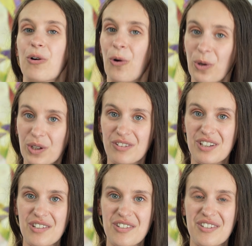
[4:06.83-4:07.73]
all of
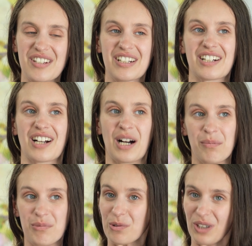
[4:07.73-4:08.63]
this
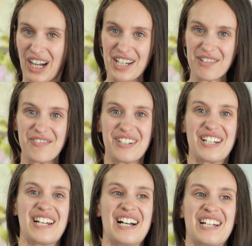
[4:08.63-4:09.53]
come to life
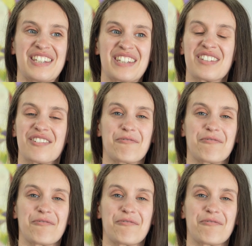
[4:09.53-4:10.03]
and